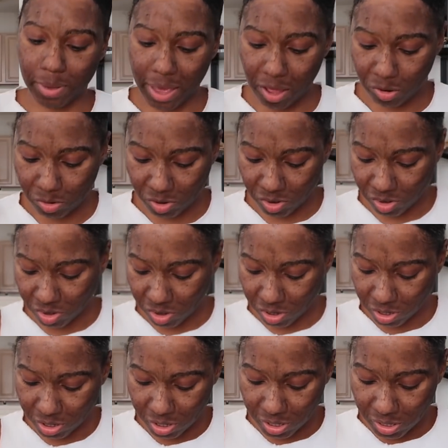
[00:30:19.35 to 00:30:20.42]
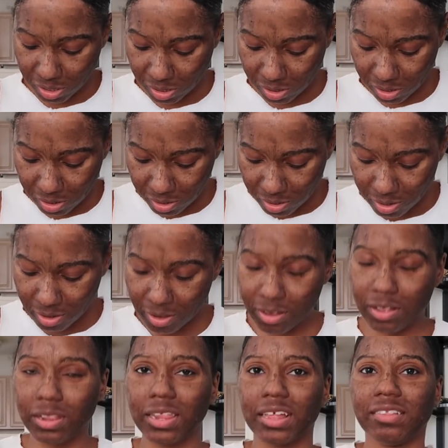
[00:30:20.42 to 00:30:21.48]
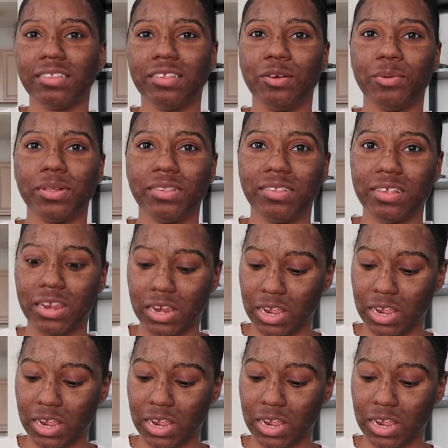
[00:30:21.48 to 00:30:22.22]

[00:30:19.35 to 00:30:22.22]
pouch. Let's see what's in